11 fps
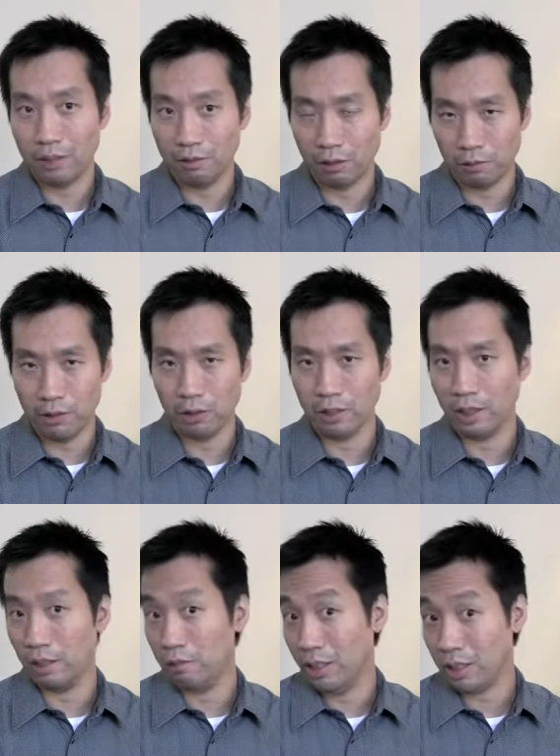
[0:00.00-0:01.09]
of what we're doing on
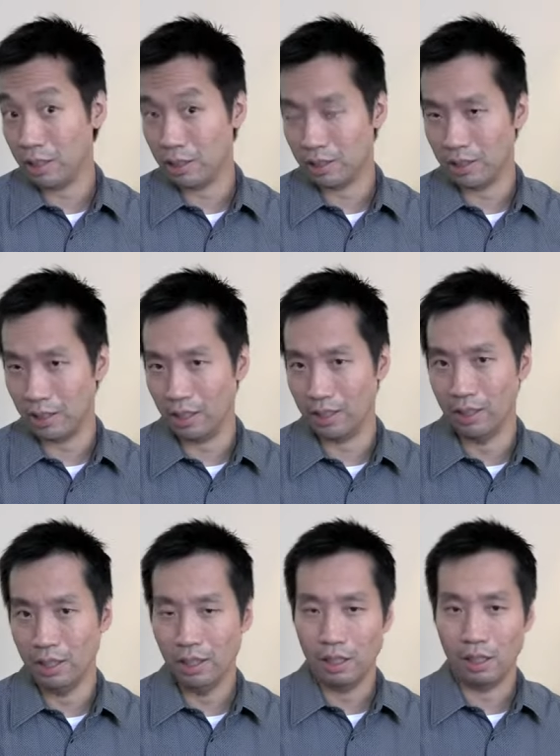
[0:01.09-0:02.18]
the research side
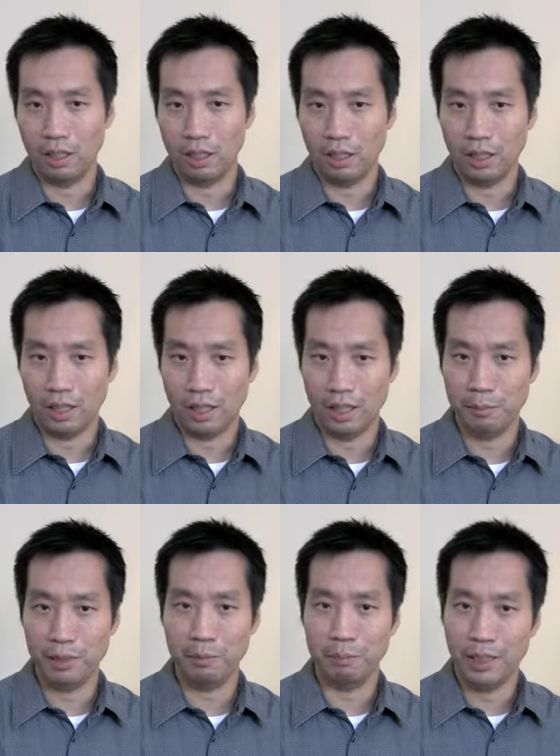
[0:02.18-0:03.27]
are
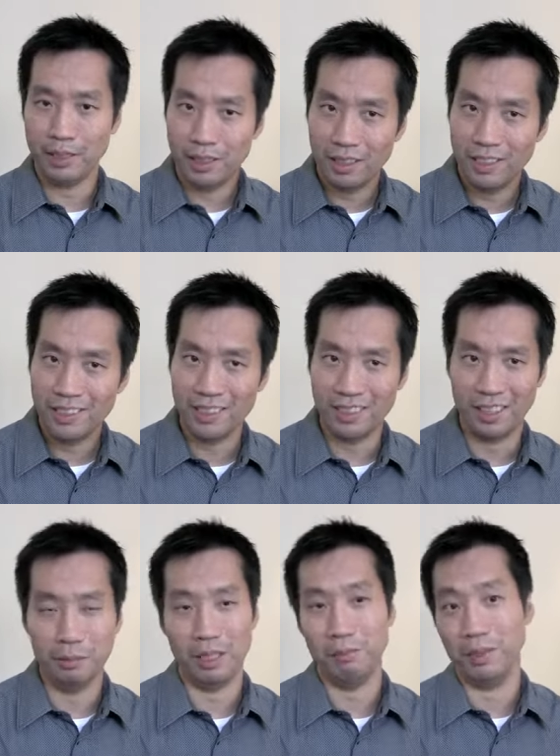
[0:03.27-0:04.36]
IBM ManyEyes and
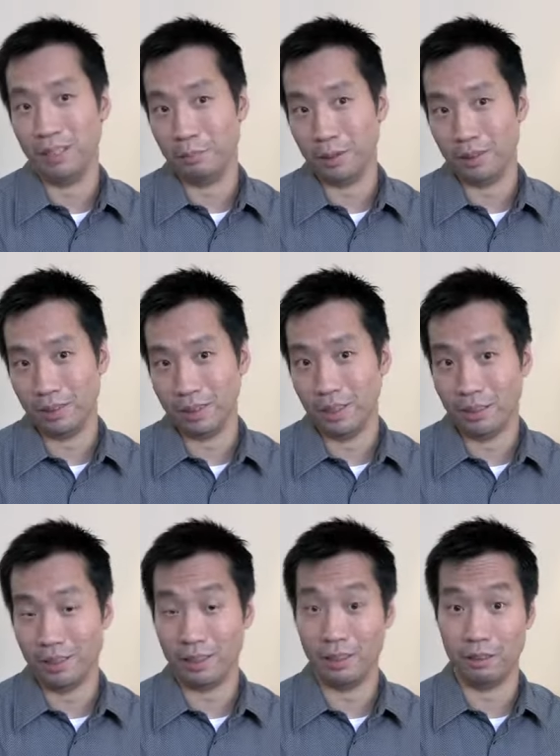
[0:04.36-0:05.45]
IBM ManyBuilds. I
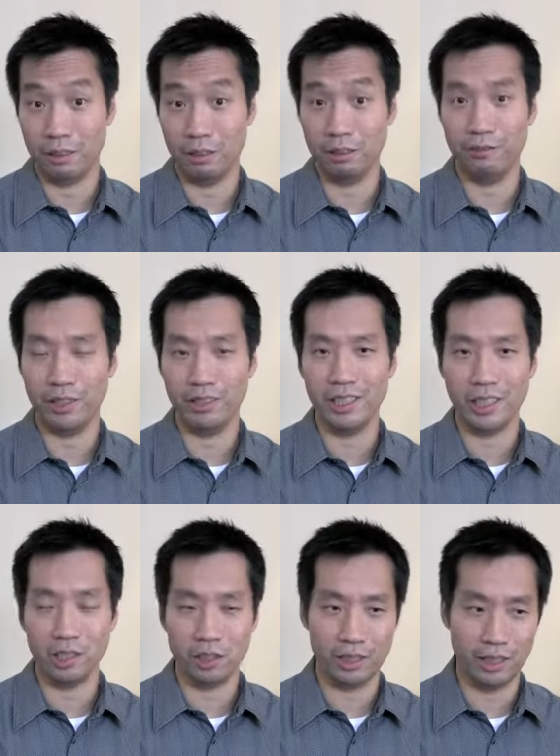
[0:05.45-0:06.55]
think they are two very
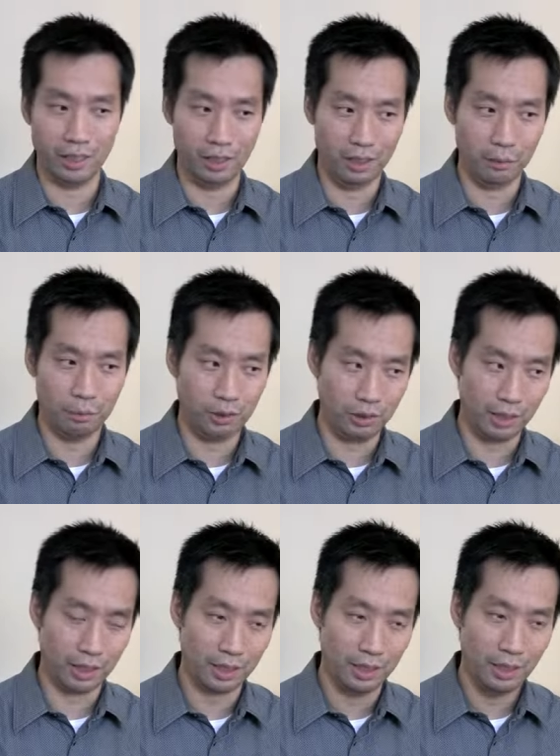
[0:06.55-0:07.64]
interesting
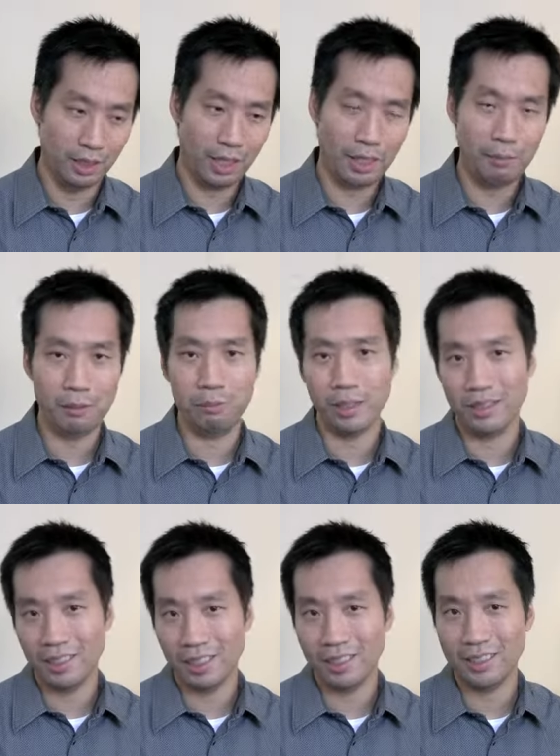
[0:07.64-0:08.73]
projects. IBM
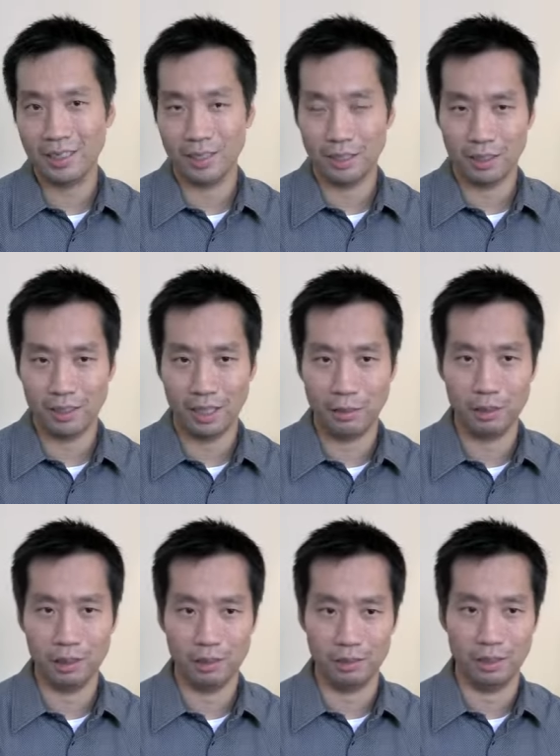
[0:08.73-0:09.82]
ManyEyes is an attempt
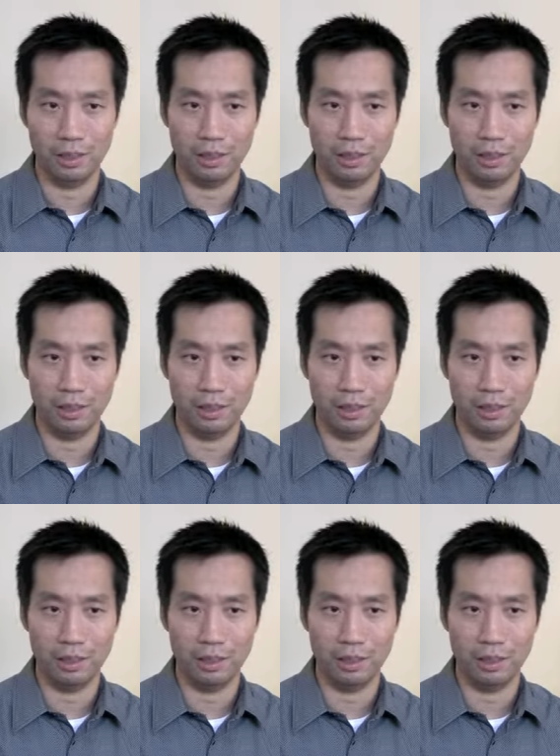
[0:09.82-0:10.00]
to